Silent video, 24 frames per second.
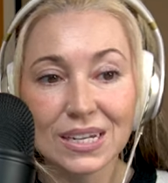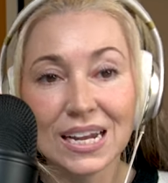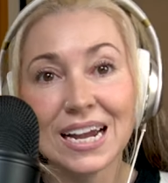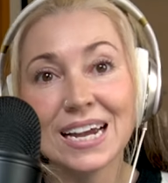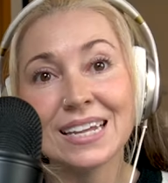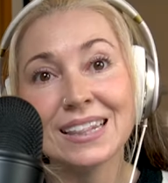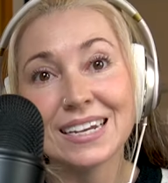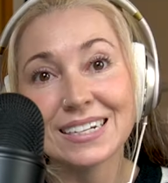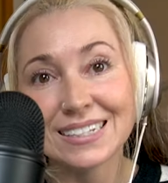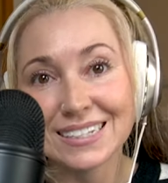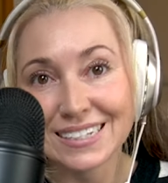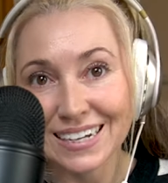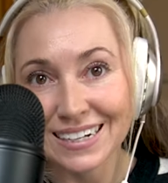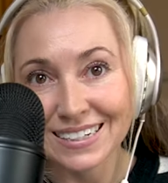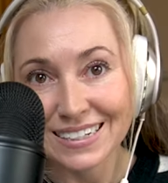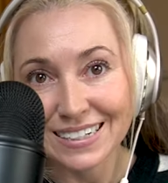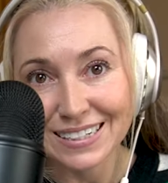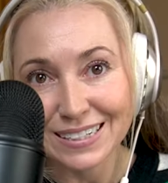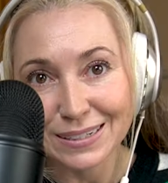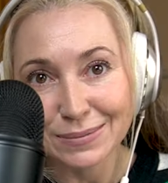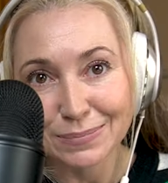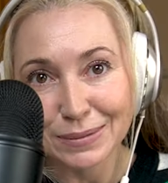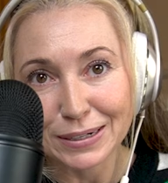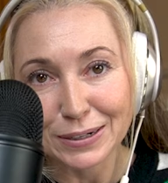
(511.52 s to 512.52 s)
and then send
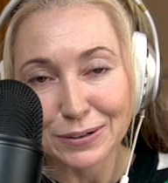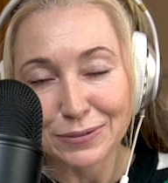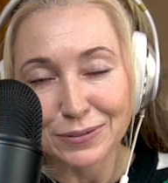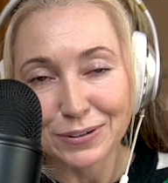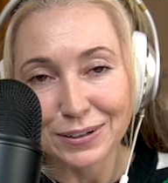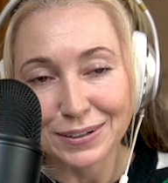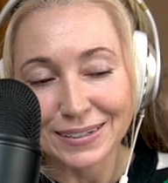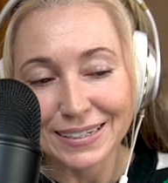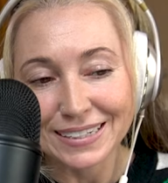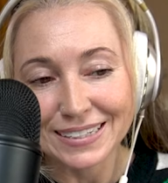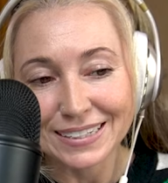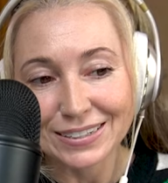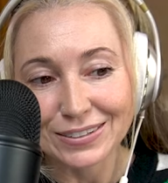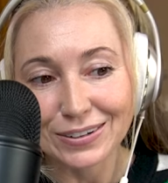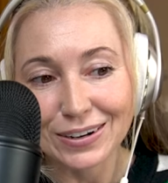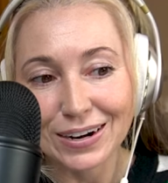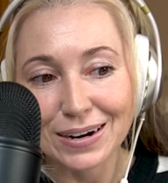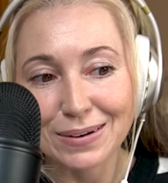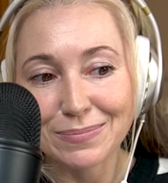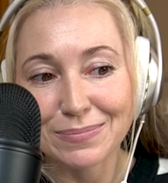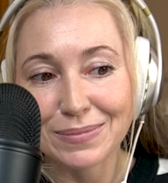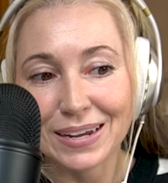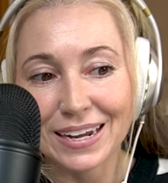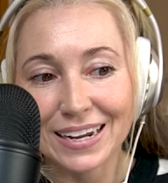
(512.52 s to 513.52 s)
it to me over on Instagram.